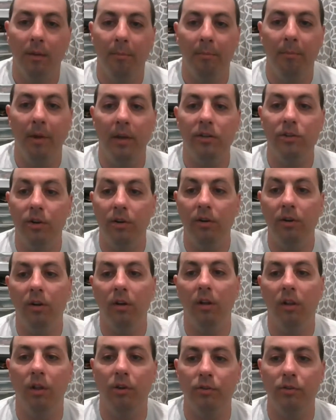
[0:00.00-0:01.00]
Make sure your
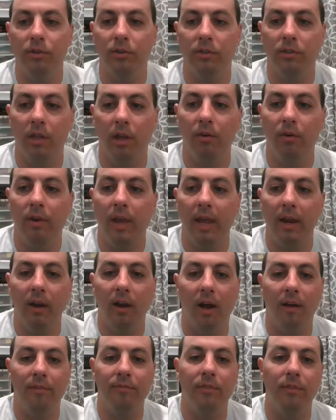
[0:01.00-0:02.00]
enclosure is located
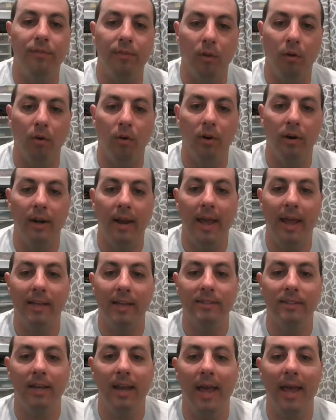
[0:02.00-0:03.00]
off the floor and
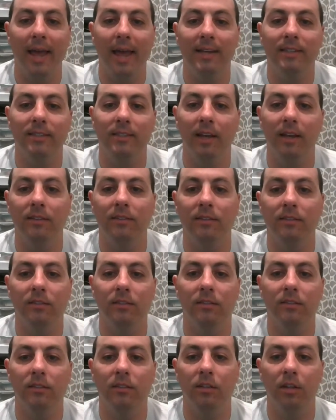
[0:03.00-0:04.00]
has an access
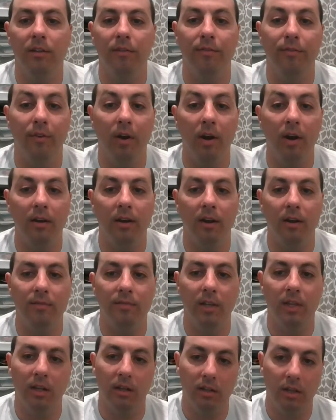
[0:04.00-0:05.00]
to the front of
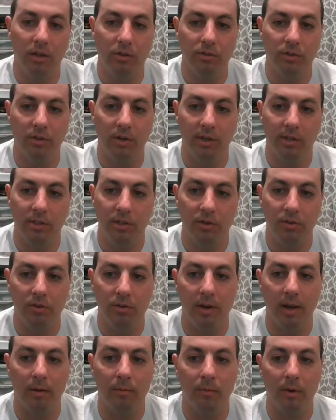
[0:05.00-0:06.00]
the enclosure, as you do
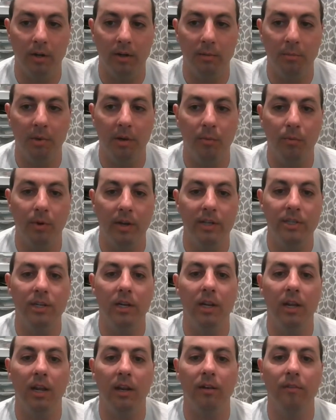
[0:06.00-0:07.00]
not want to be
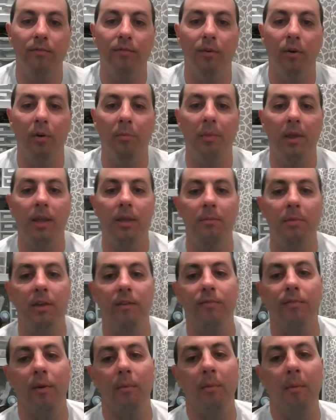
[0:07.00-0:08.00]
reaching in for a baby
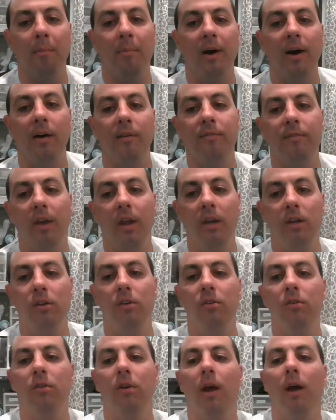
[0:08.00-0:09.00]
from above, and
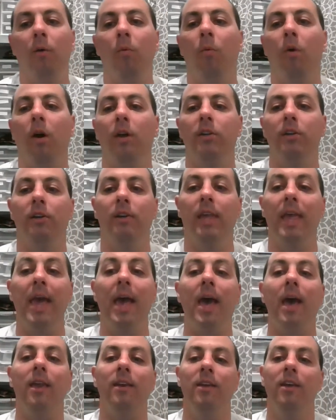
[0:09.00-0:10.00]
you do not want your
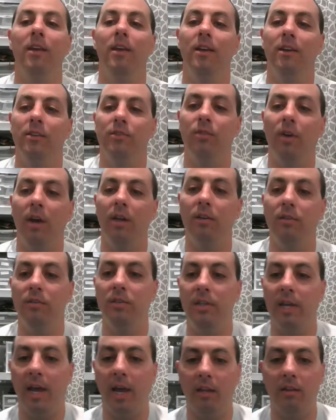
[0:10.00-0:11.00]
cat trying to
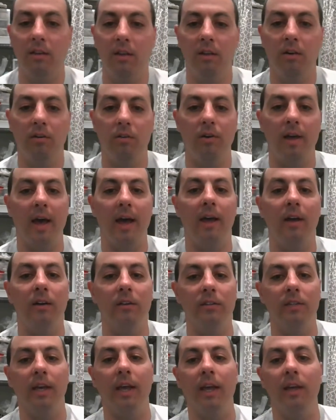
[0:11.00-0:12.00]
attack the little guy
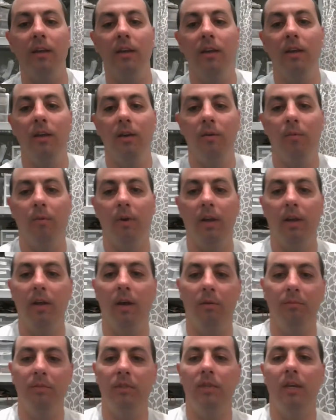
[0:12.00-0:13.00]
all day. When it
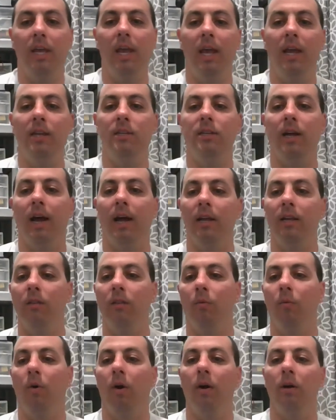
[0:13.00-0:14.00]
comes to cage height,
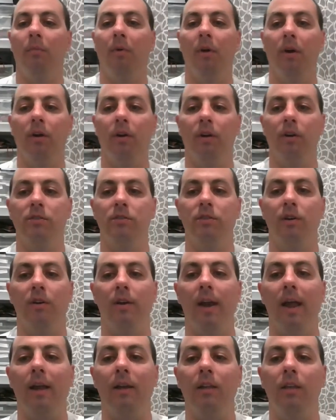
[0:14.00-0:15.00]
water monitors are
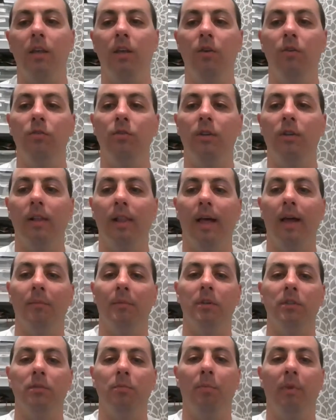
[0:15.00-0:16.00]
not huge
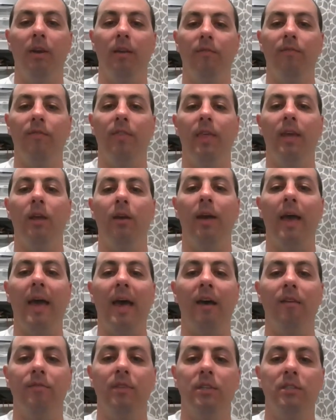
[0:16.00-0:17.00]
climbers, but if they
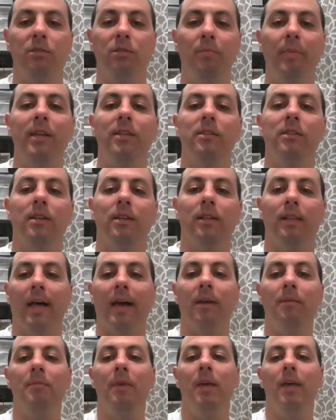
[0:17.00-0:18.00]
have the space to
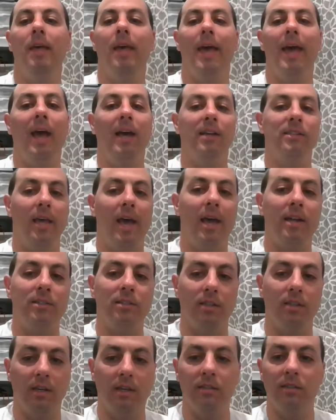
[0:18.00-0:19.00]
climb, as
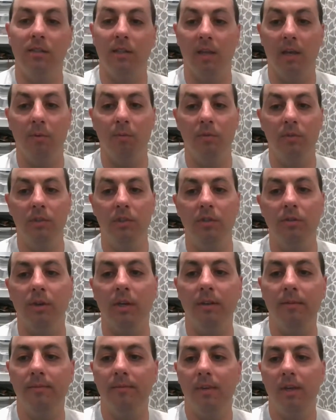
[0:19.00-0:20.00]
hatchlings, they will do it.